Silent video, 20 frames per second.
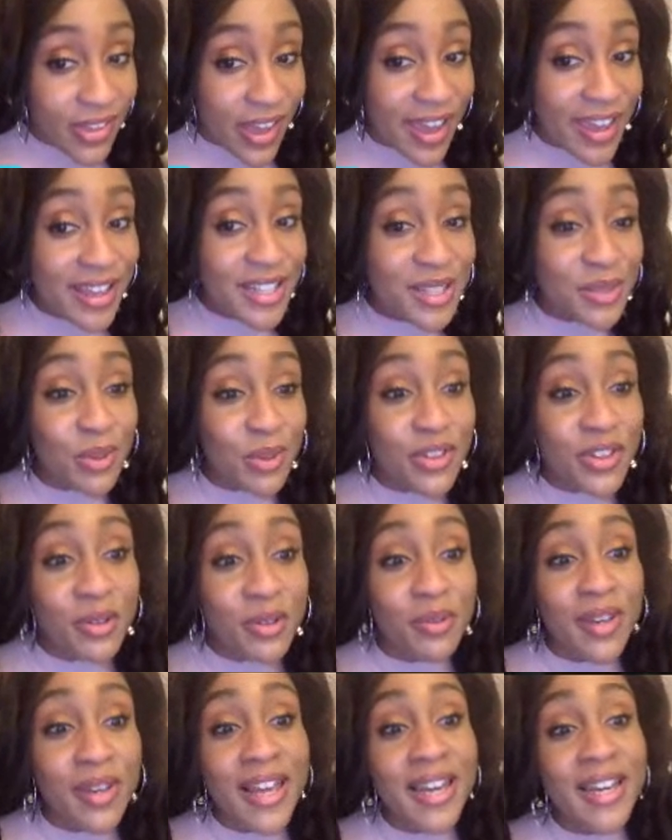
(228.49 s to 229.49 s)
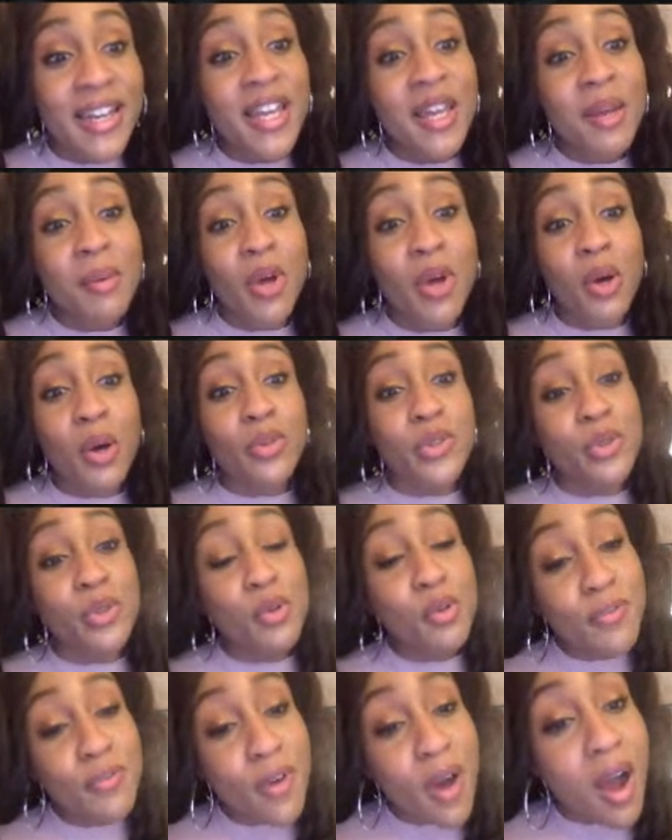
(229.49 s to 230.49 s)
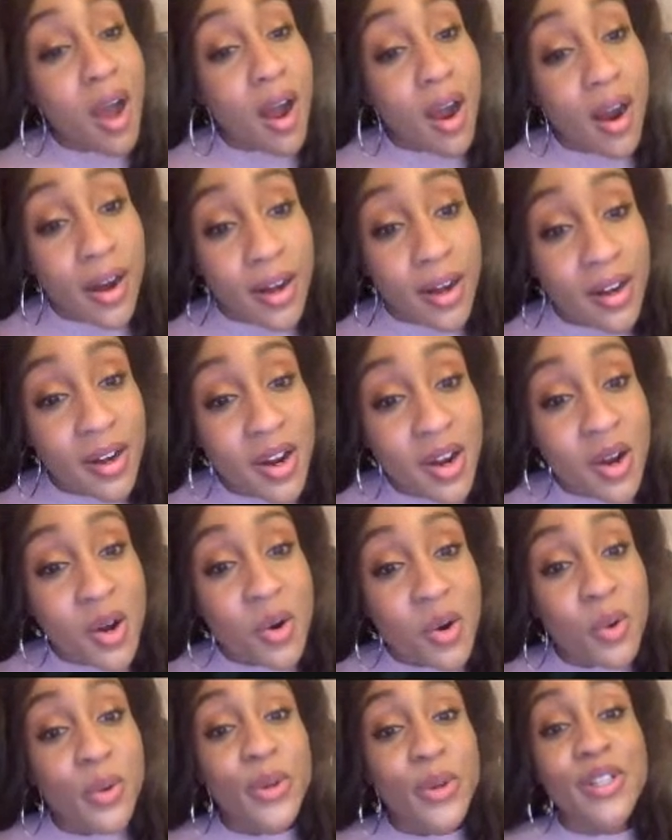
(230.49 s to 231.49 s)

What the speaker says: that ends with you letting him go too far or